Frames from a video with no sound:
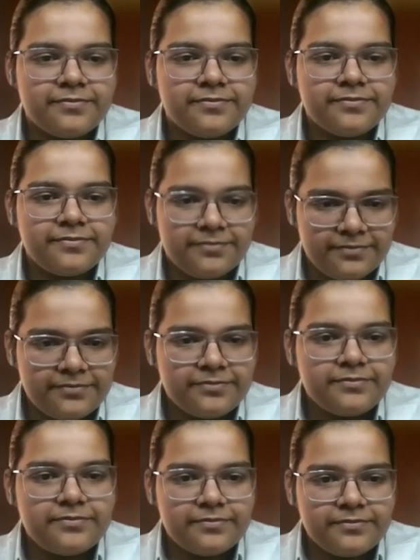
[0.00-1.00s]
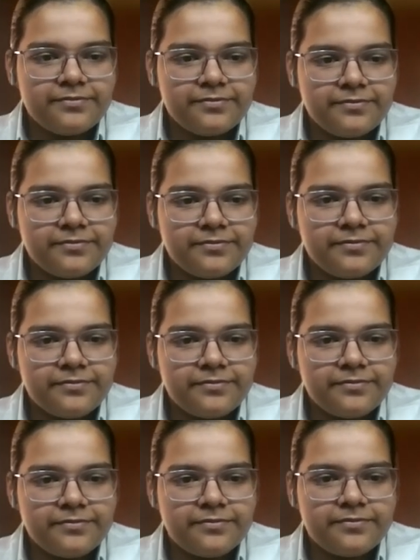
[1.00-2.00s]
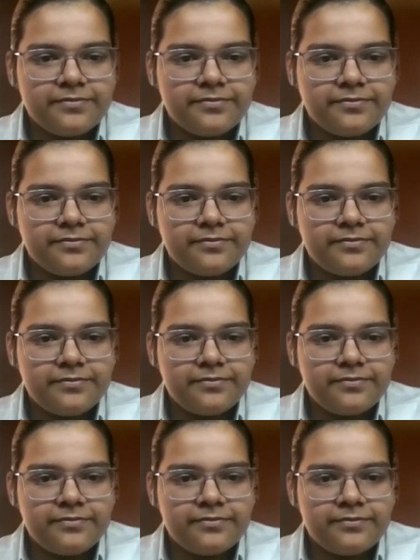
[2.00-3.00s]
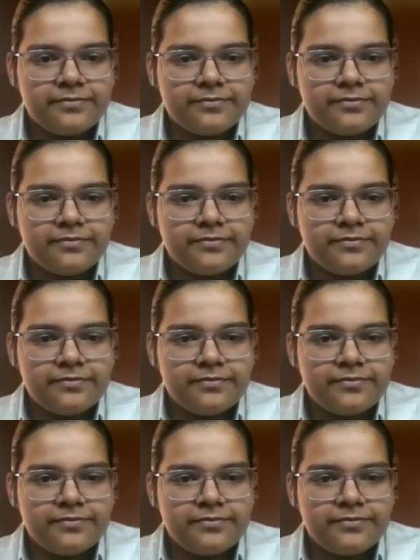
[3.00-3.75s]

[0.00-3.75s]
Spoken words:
No words are spoken by the person on screen.